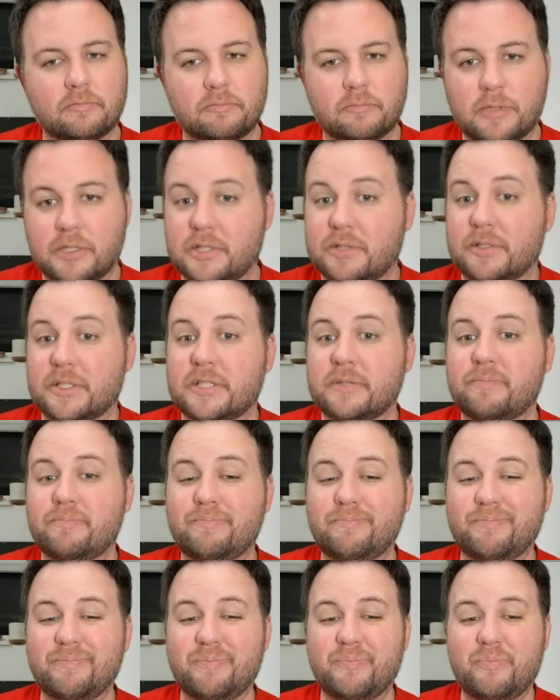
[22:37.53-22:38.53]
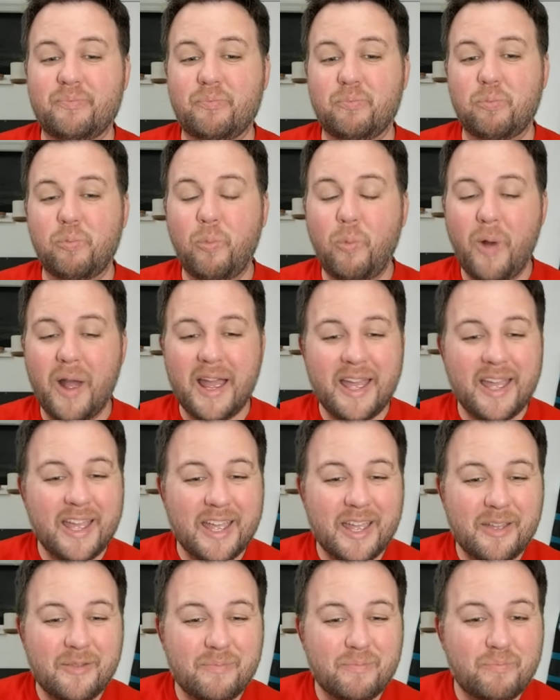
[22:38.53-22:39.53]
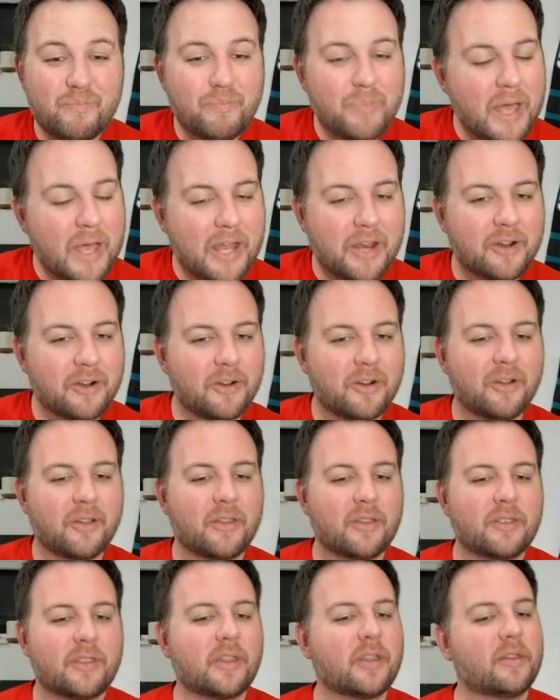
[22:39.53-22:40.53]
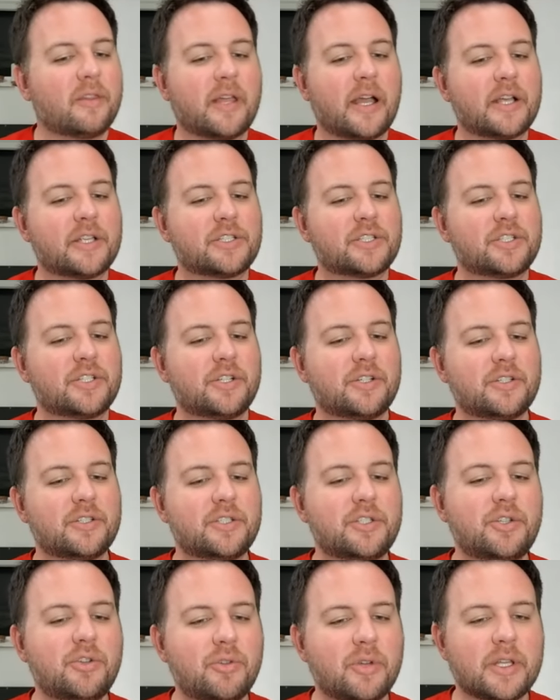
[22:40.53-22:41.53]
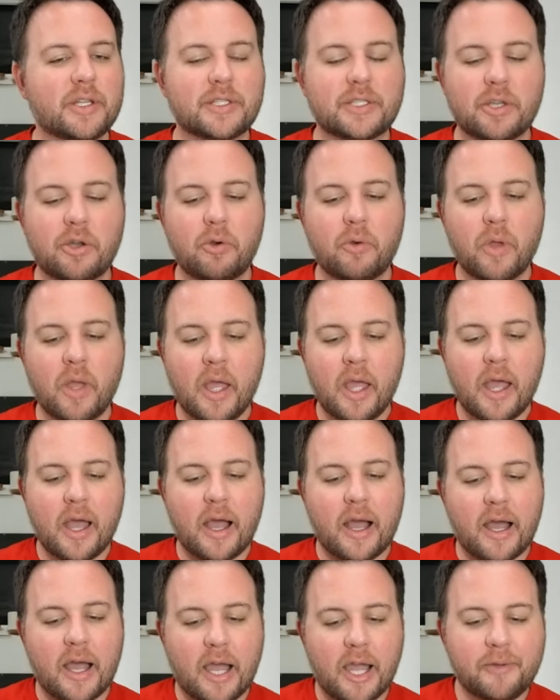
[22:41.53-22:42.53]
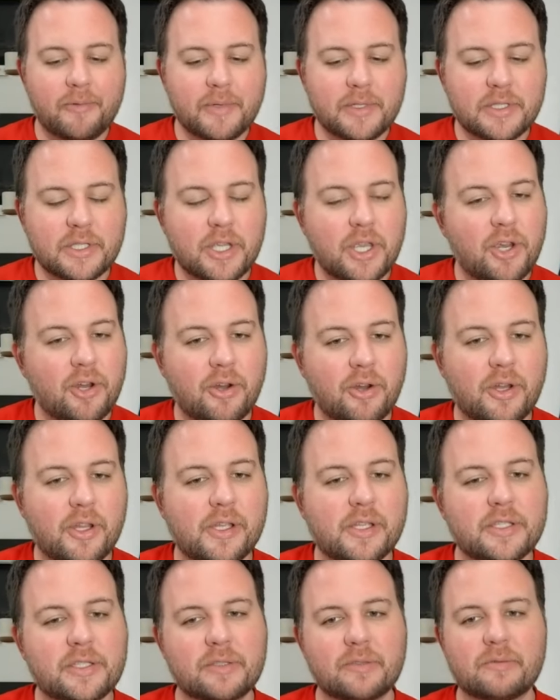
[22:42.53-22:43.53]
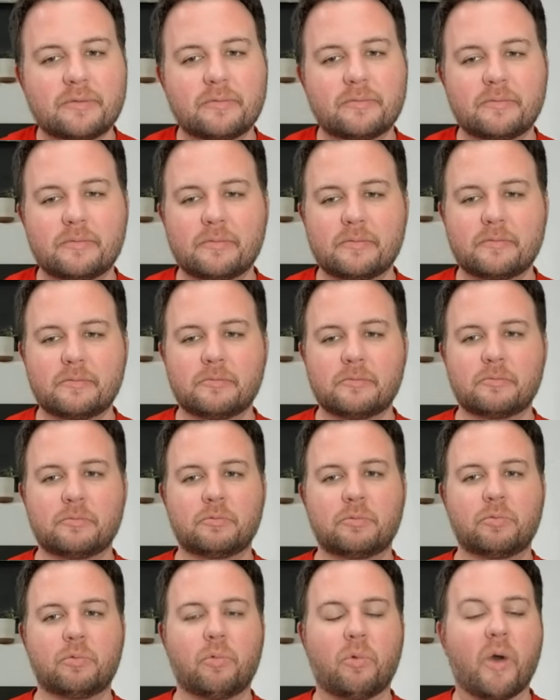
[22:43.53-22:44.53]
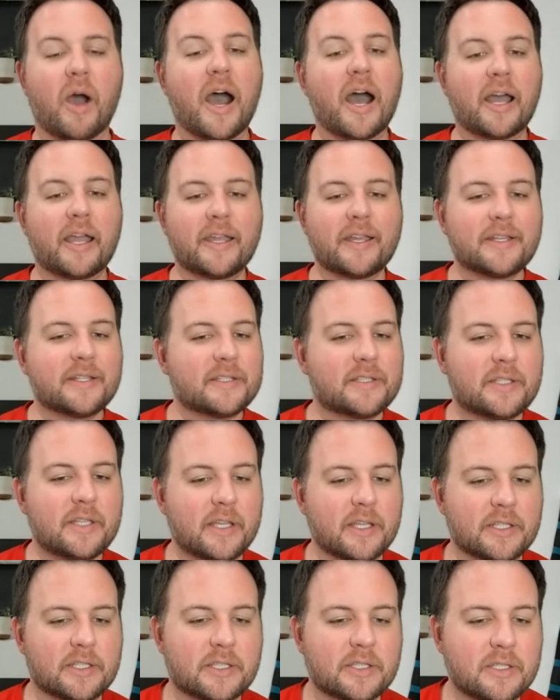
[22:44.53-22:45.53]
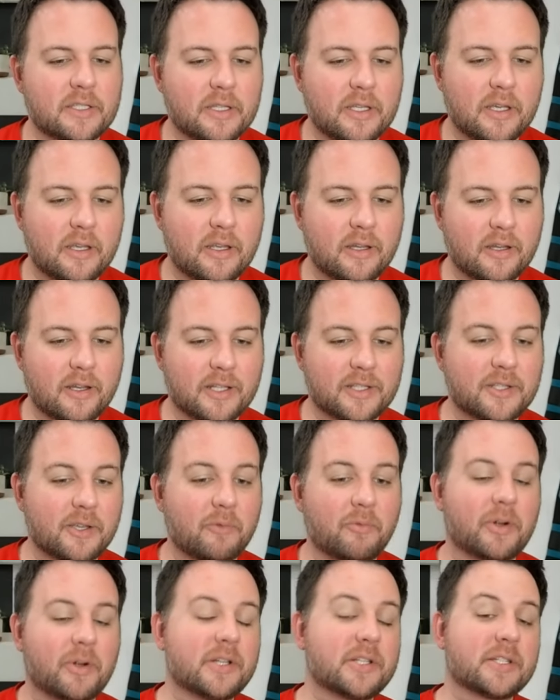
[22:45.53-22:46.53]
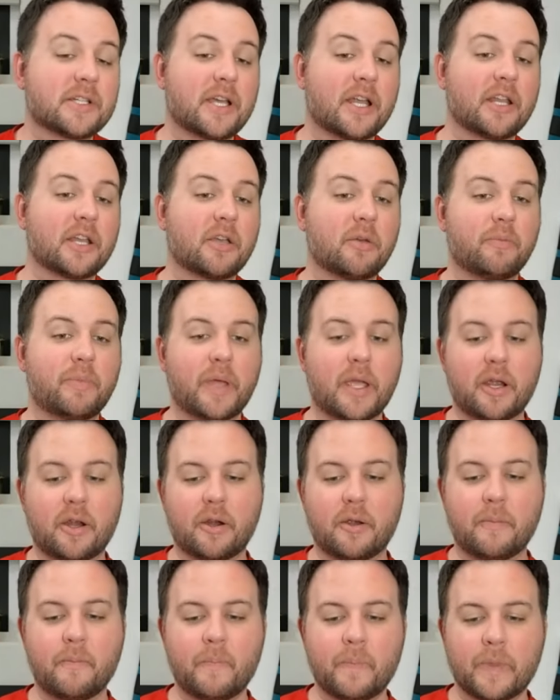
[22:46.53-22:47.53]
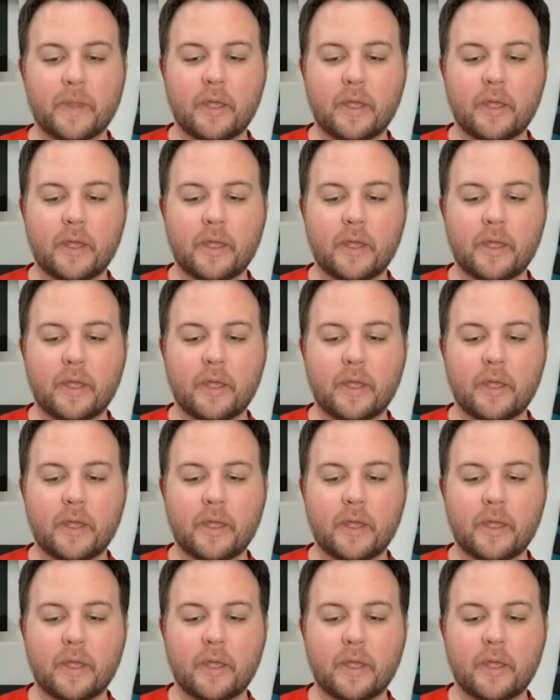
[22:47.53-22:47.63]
which was way better than last year's unit. So I was curious, why is this? And so I wanted to kind of compare